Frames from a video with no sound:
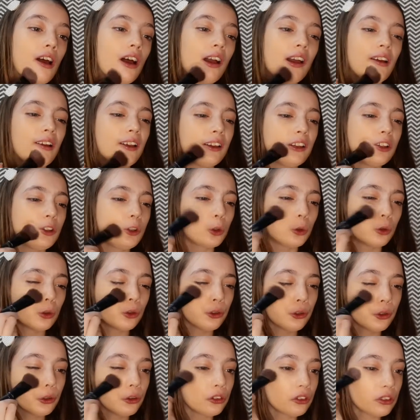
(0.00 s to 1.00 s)
I don't
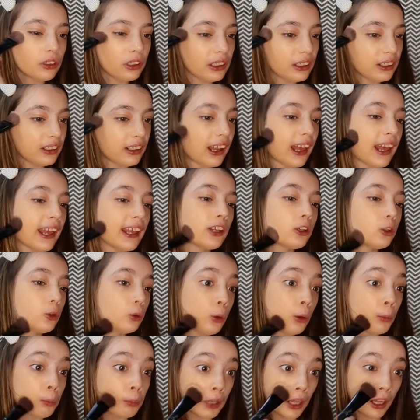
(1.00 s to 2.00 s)
usually like to
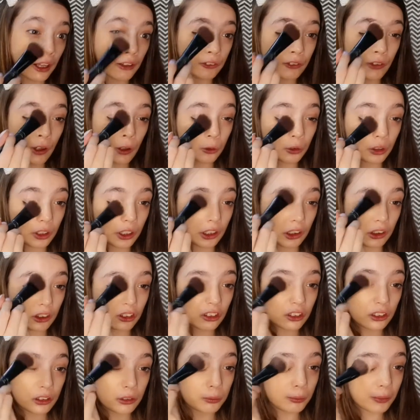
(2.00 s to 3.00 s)
apply
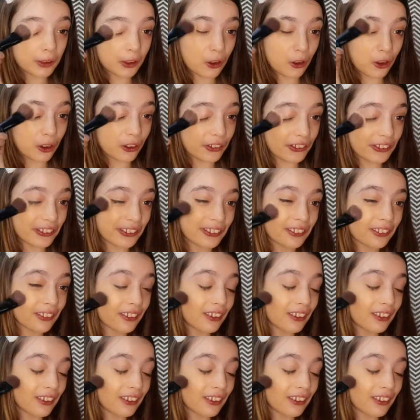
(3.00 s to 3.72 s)
foundation because